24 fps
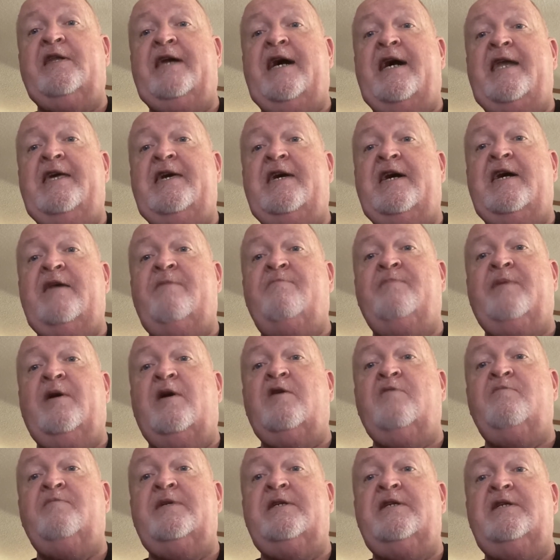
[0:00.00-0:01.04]
Daddy had
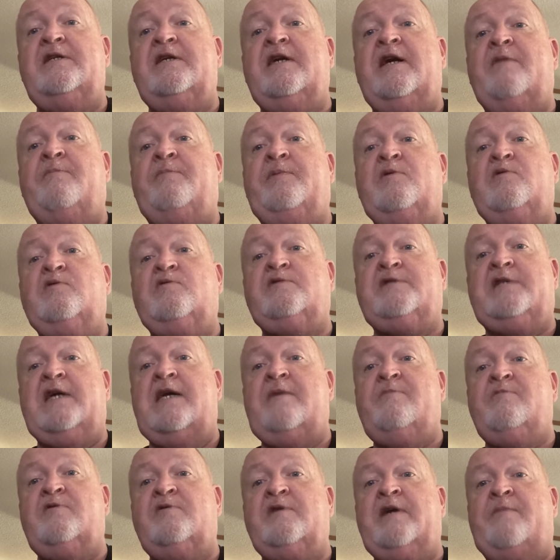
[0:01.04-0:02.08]
bought me a pool
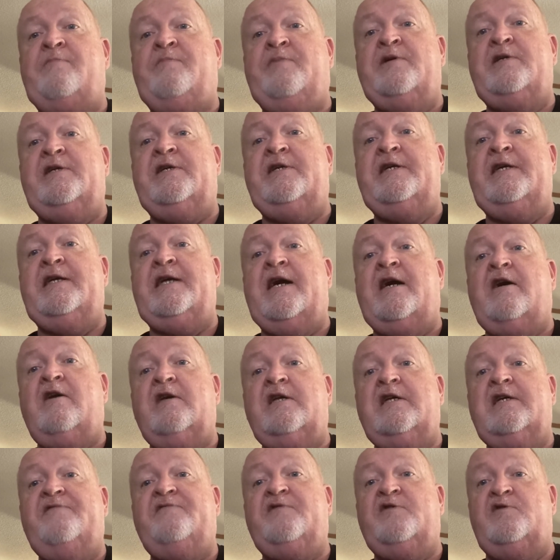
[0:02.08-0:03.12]
table and put it in our
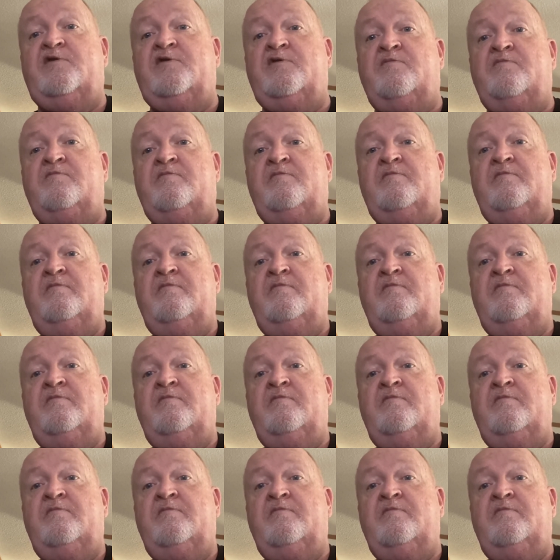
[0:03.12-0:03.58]
living room.